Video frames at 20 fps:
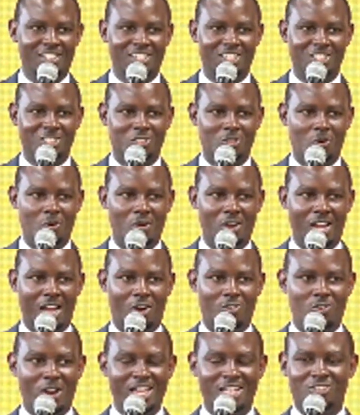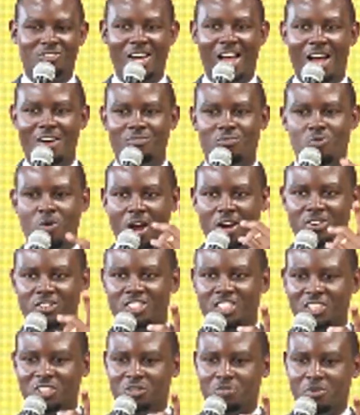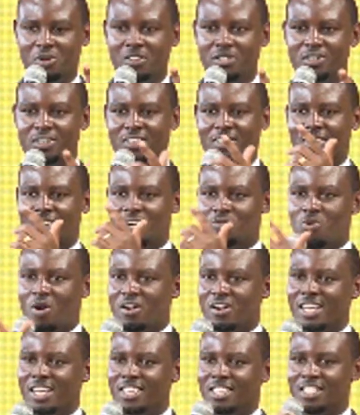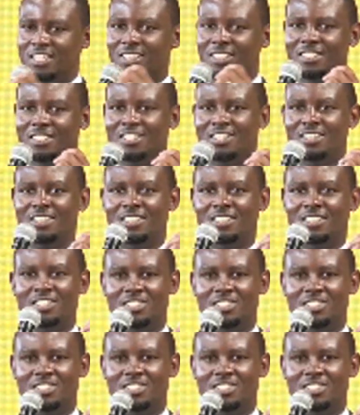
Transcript: So I would like to have one gentleman and one lady.